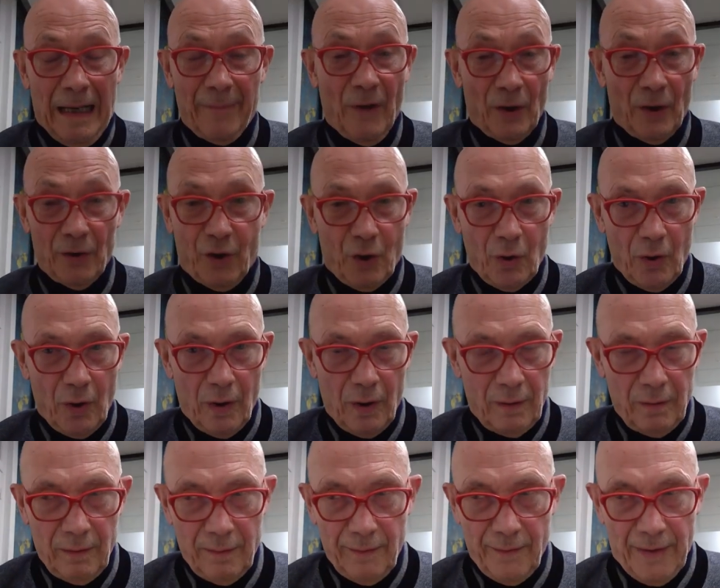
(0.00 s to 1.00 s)
I'm not
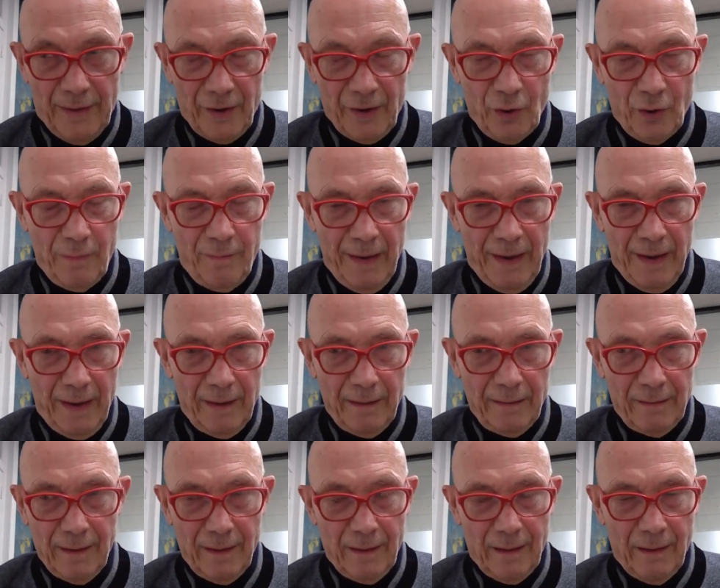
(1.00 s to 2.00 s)
sure there should
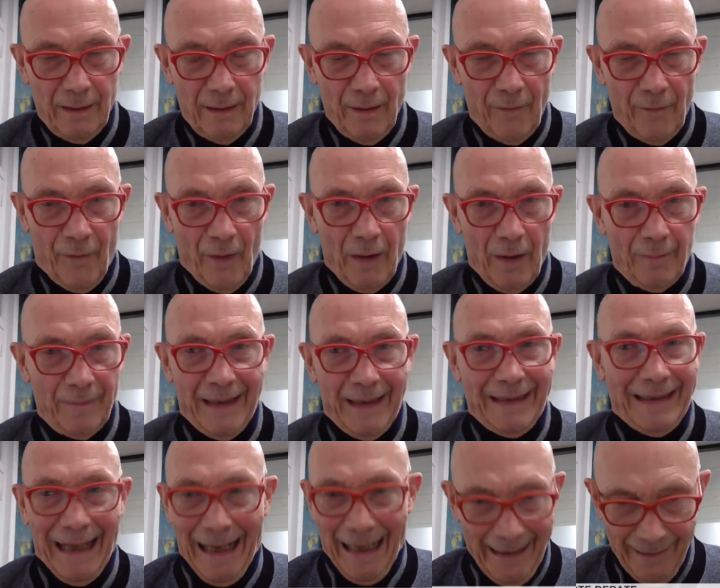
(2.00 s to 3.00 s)
be a firm
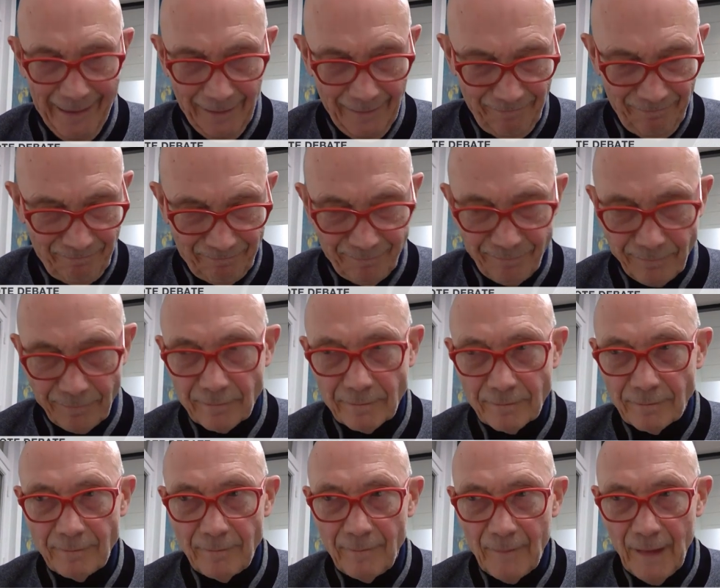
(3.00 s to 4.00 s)
deadline.
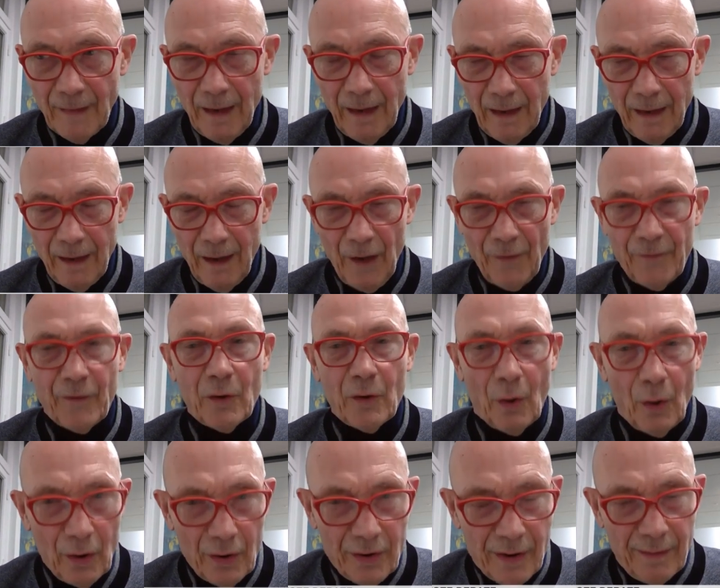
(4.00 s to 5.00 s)
Of
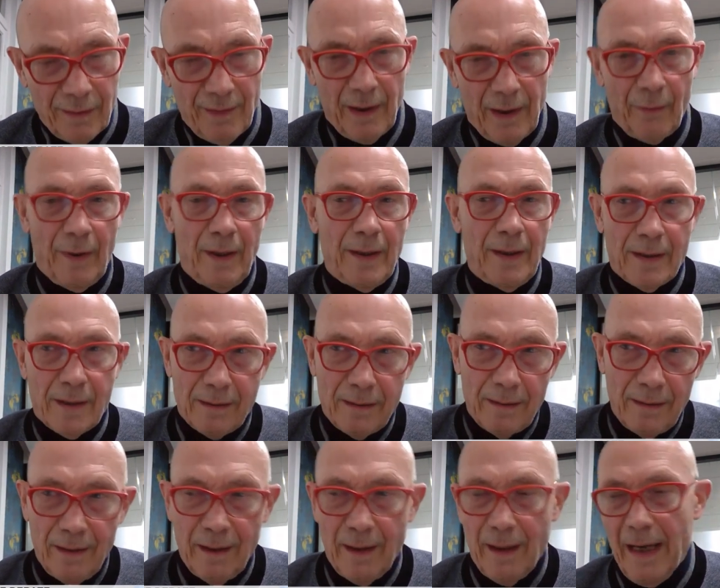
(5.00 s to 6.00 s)
course, there
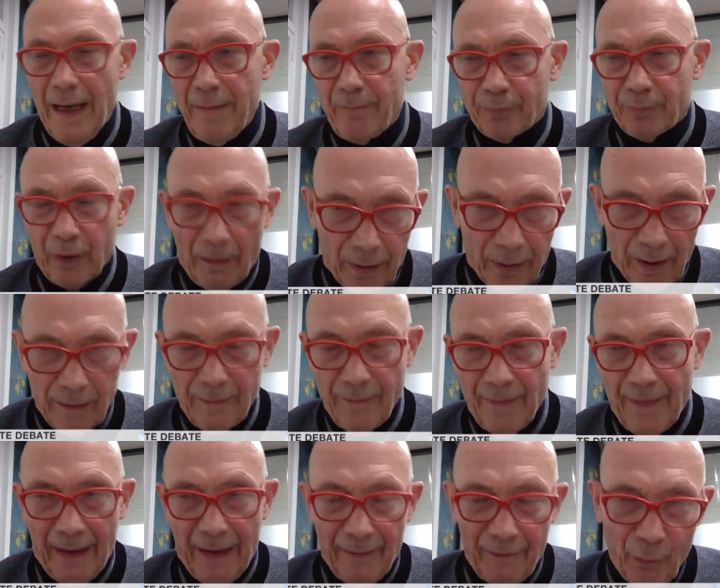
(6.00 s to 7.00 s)
is a
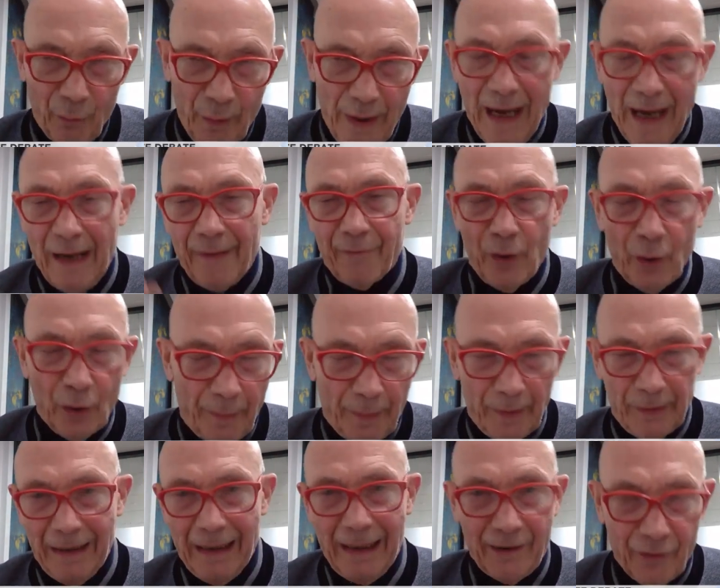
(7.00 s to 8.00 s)
problem that we have
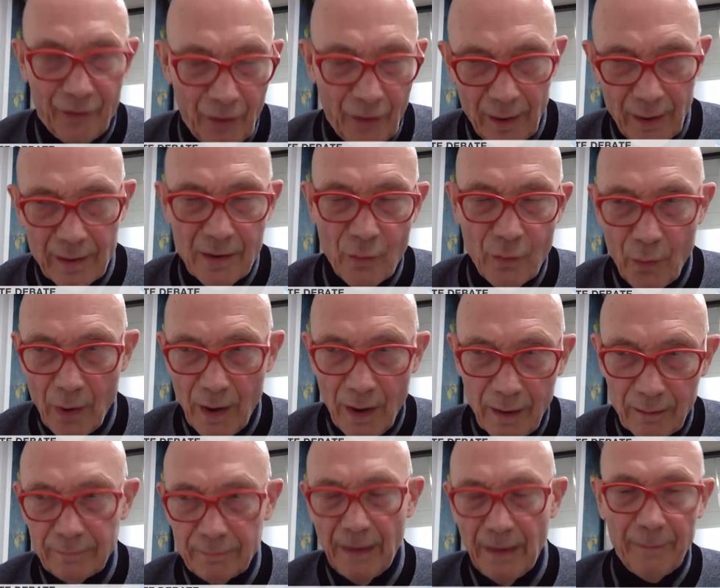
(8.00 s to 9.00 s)
European elections
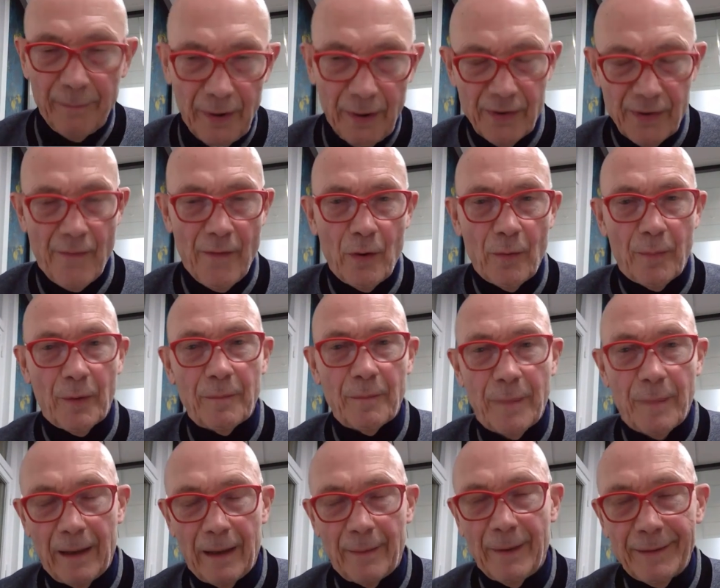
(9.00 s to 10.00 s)
where members of the
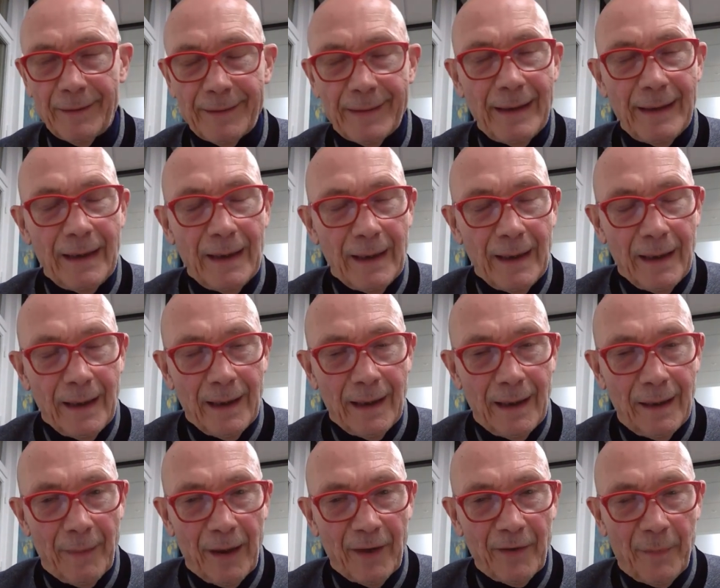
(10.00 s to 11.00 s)
European Parliament
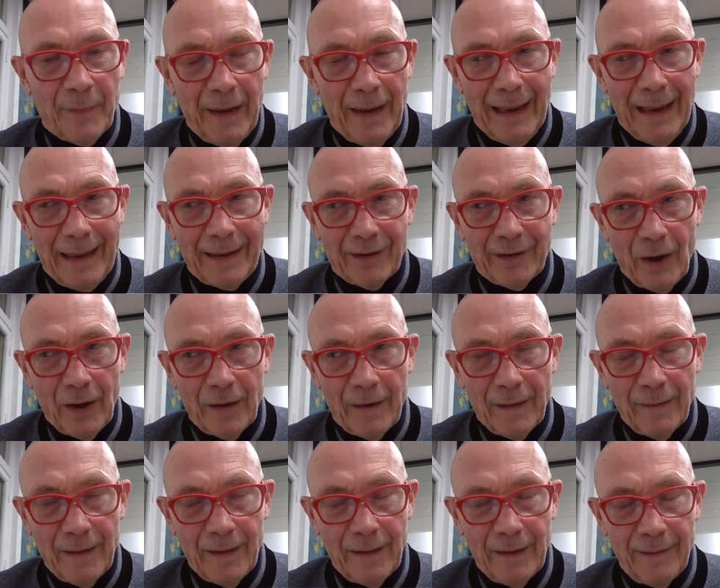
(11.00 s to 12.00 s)
must be
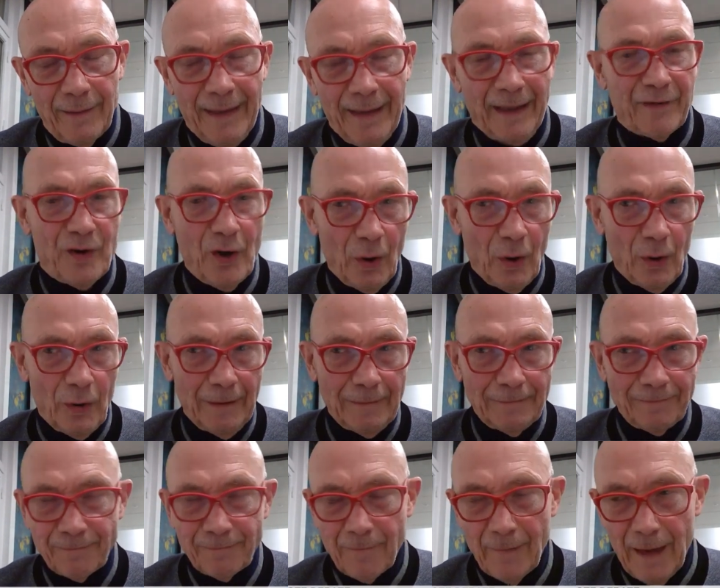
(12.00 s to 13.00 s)
elected next
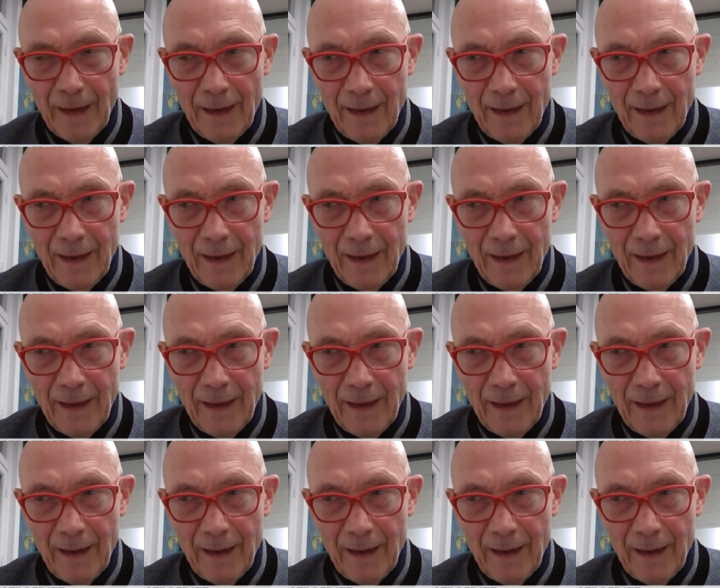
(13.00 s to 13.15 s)
June.